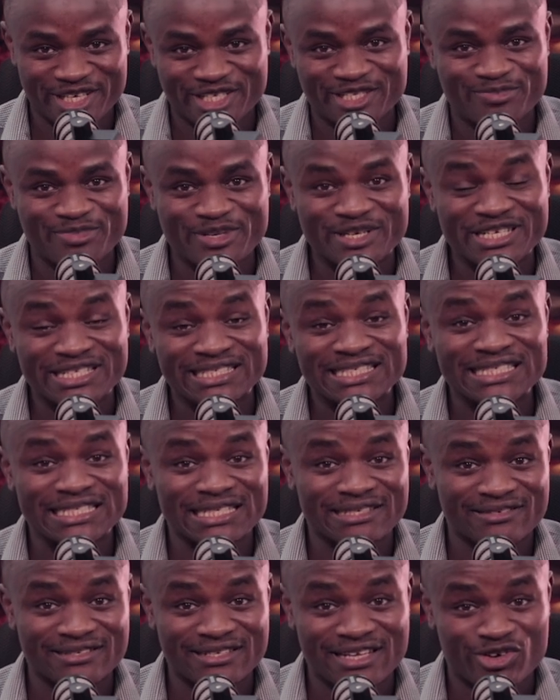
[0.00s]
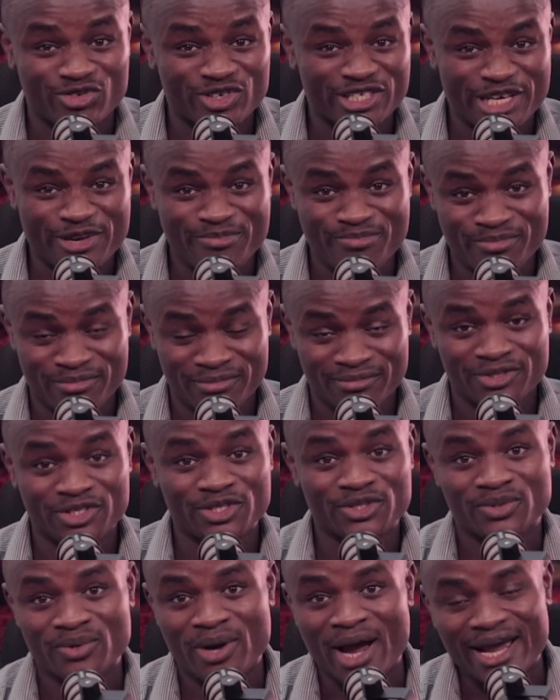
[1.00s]
experience slow downtime
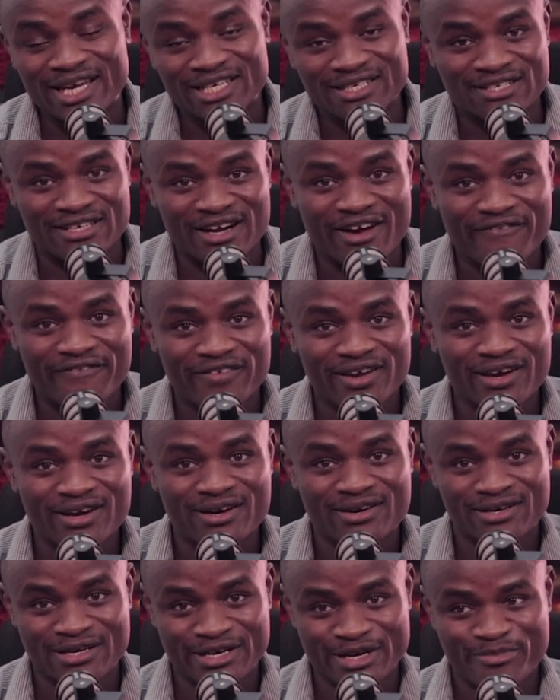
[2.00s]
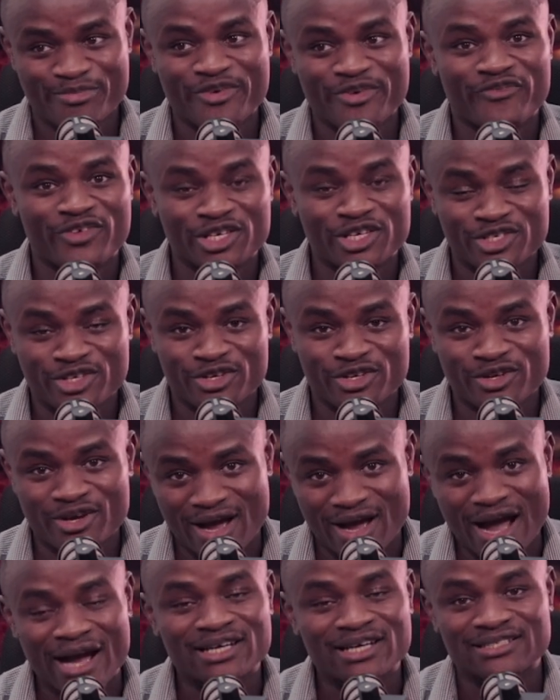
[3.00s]
due to high traffic, preventing
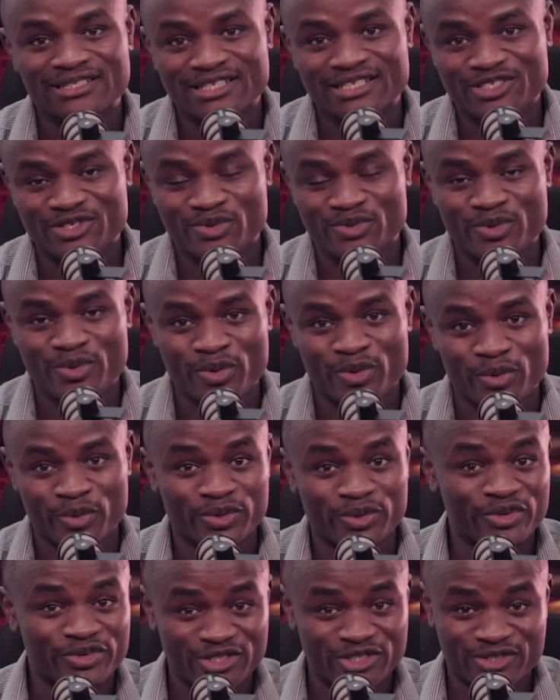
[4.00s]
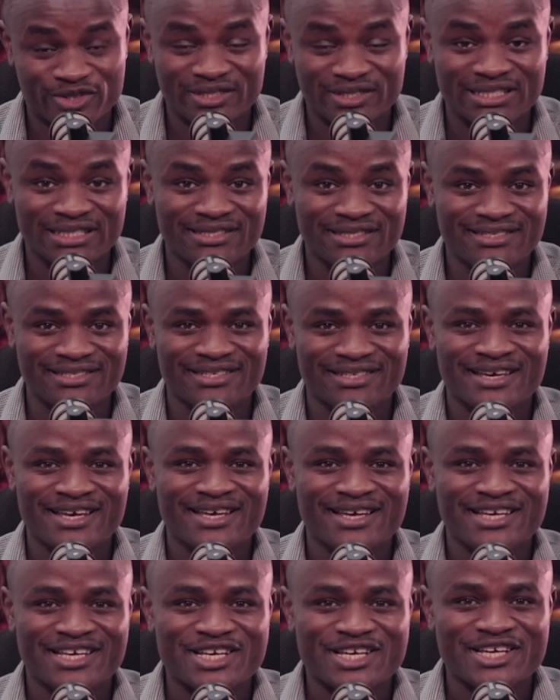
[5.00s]
access to the resources?
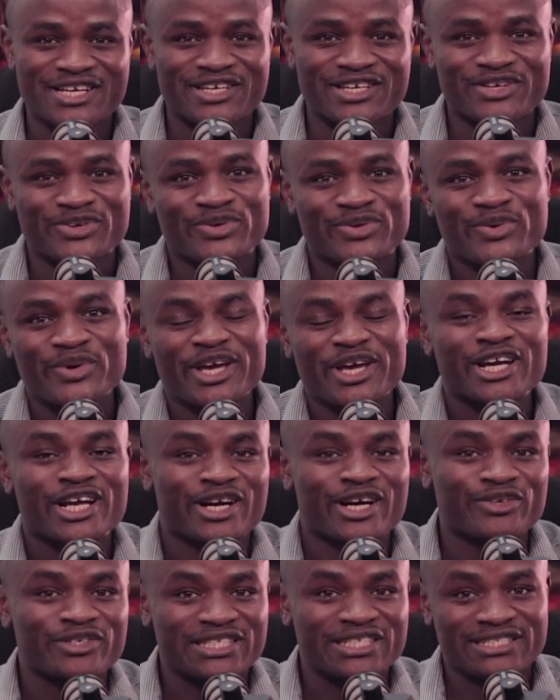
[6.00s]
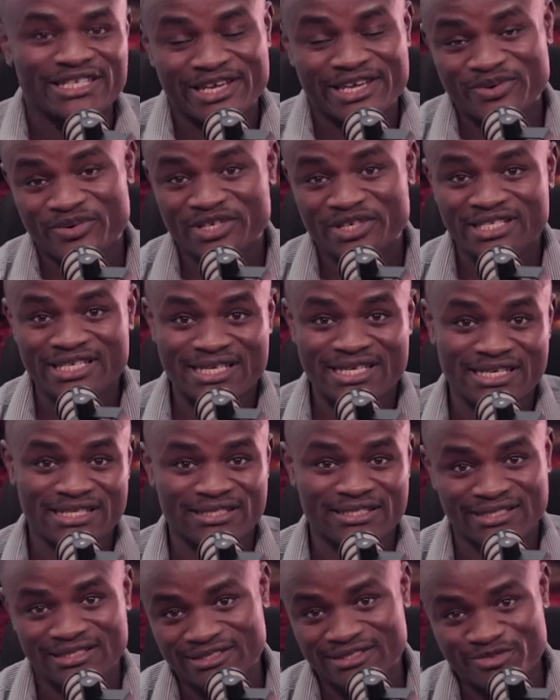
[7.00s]
Do you encounter security
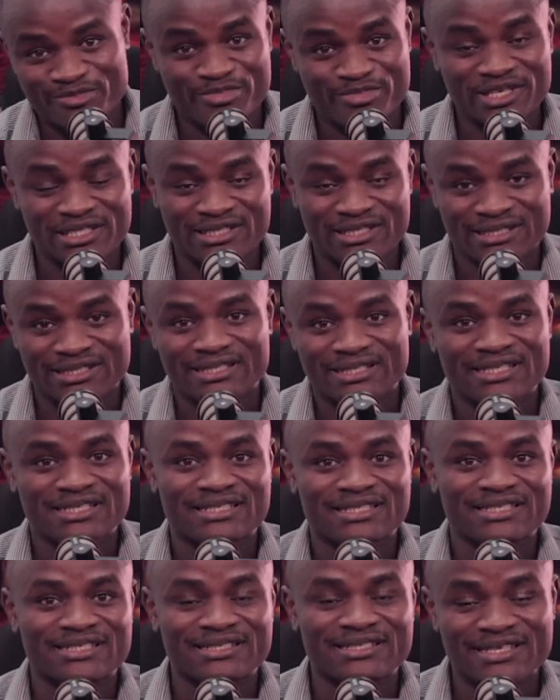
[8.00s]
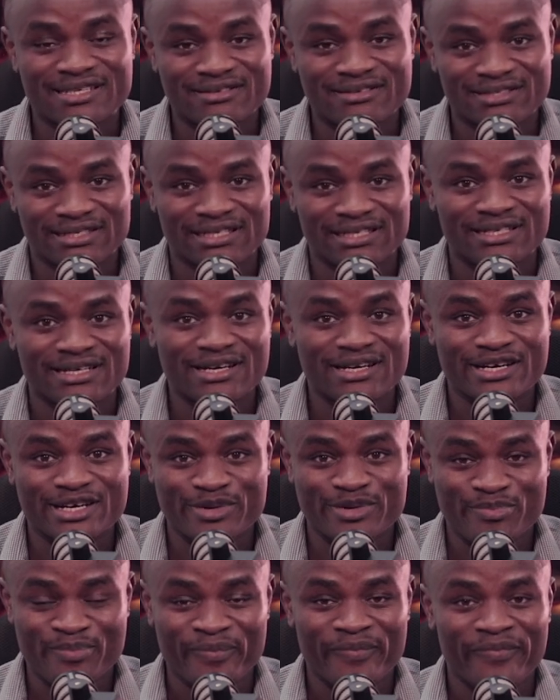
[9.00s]
hitches or breaches such as DDoS attack
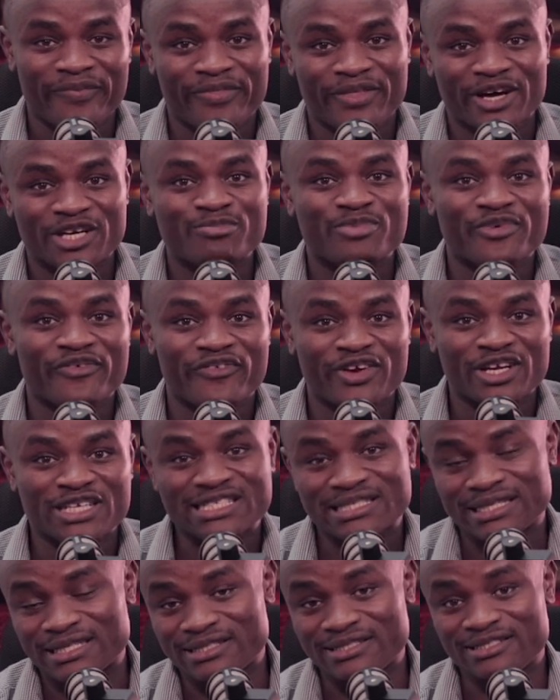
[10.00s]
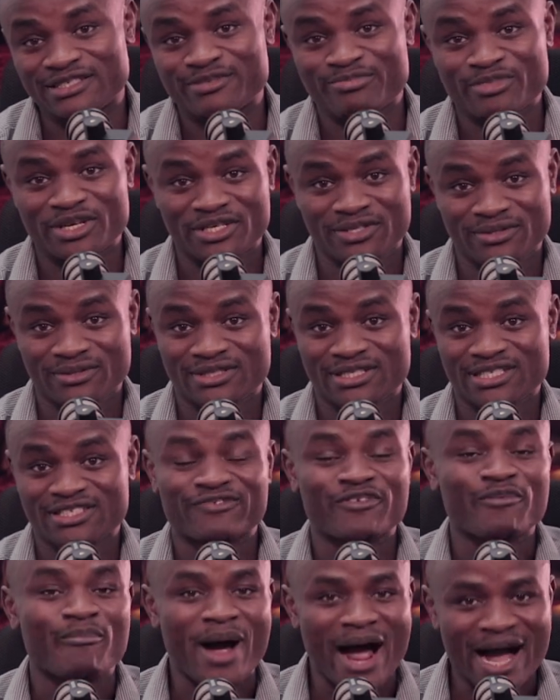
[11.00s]
that prevents legitimate users
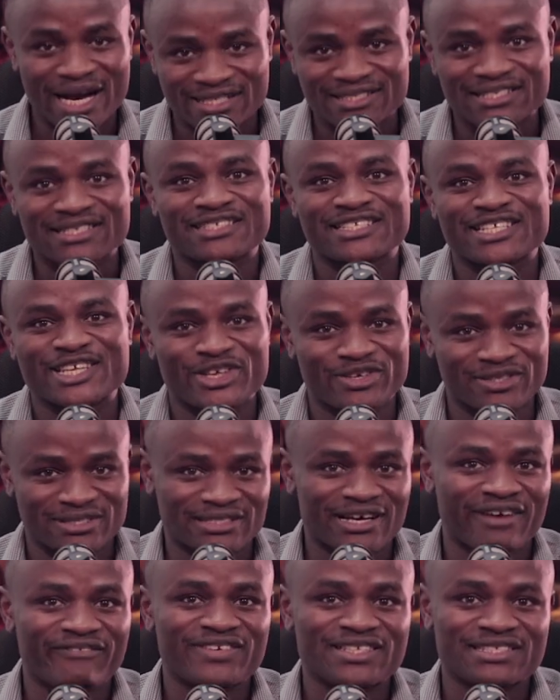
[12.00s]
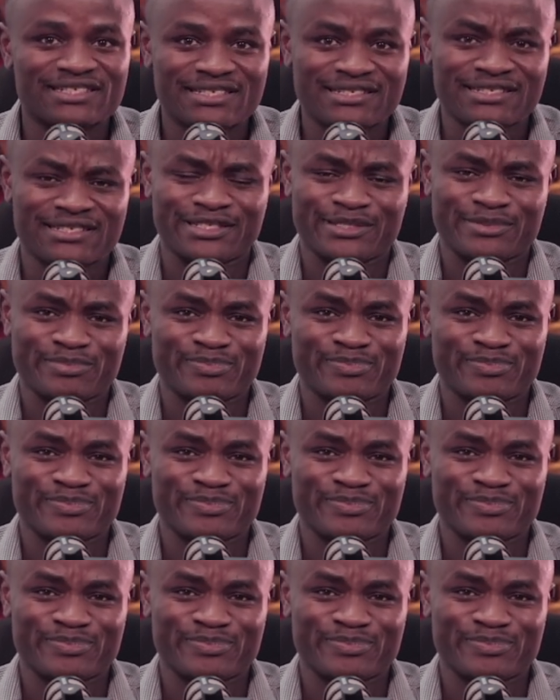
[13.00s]
from accessing your services?